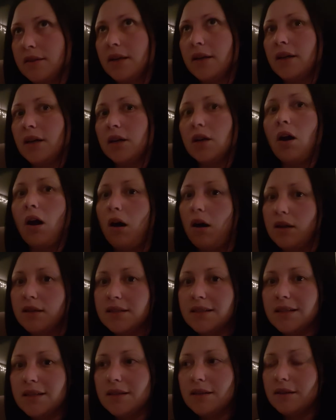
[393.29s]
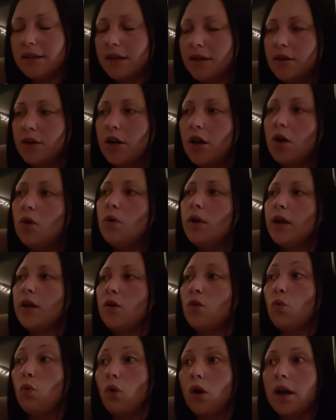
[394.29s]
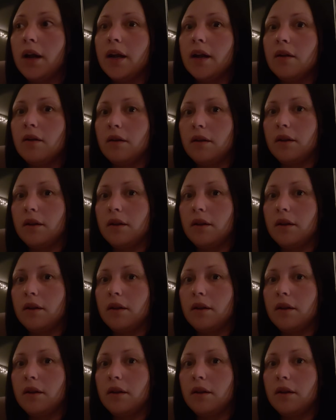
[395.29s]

that can cause it that knowing what